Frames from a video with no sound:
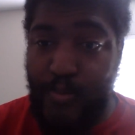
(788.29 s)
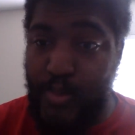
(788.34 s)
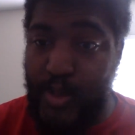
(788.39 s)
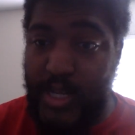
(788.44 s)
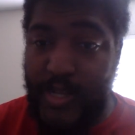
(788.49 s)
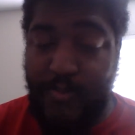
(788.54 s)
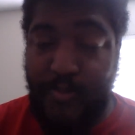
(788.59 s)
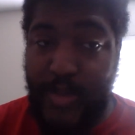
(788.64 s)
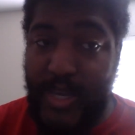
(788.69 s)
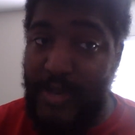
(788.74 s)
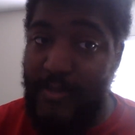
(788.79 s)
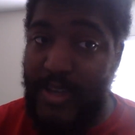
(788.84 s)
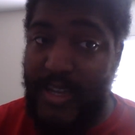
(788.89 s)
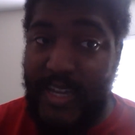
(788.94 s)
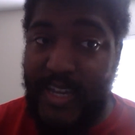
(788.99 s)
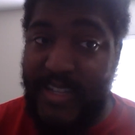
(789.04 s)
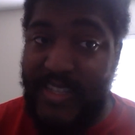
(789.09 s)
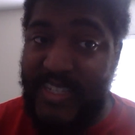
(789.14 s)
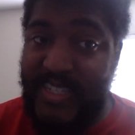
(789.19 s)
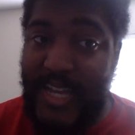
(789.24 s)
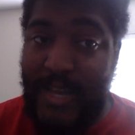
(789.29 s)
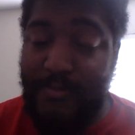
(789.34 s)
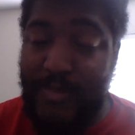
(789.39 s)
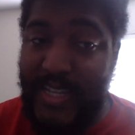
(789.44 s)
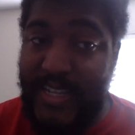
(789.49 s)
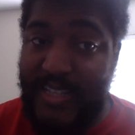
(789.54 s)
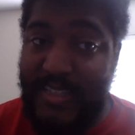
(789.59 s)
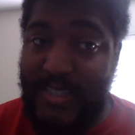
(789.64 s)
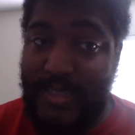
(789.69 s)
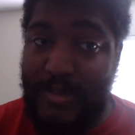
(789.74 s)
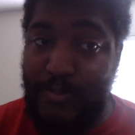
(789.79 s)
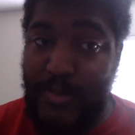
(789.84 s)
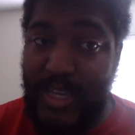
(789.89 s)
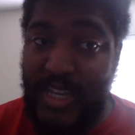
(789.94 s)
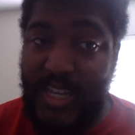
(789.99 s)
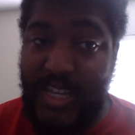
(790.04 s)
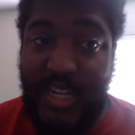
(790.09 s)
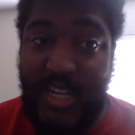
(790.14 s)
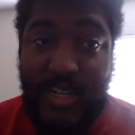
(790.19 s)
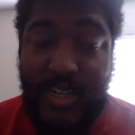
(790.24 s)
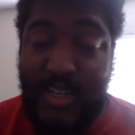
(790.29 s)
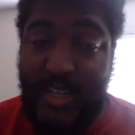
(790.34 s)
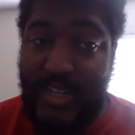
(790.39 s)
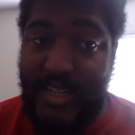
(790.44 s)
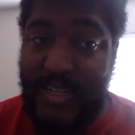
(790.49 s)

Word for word: But if Bama can't stop that speed,